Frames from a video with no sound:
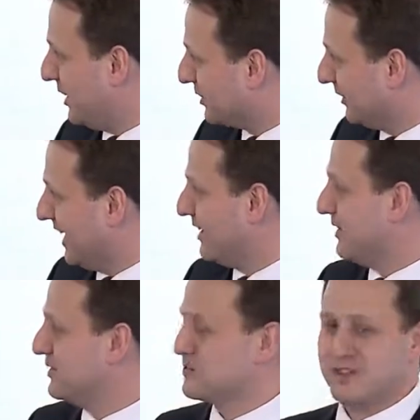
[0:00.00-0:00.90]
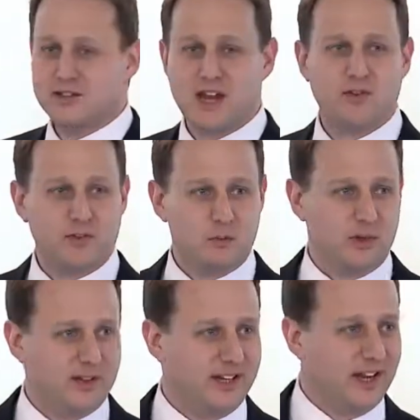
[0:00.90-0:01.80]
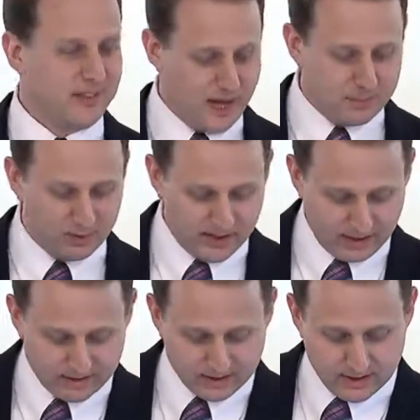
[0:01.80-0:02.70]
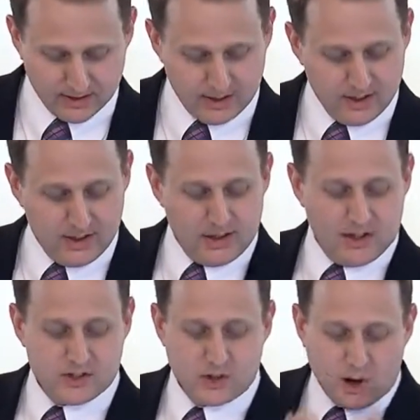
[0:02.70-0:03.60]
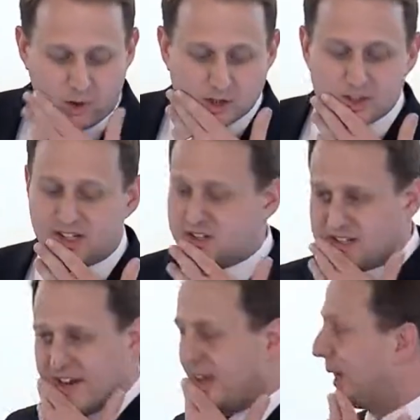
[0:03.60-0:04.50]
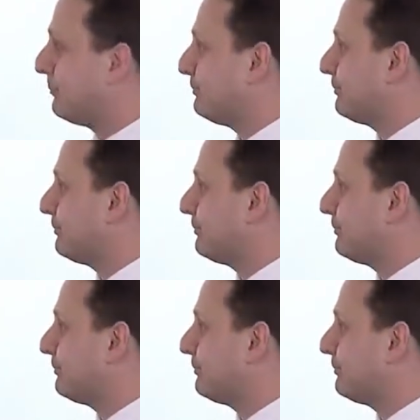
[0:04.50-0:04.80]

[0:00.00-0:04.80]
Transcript: the underlayer and save a few billion on the upper layer. And so I worked with Xtalic.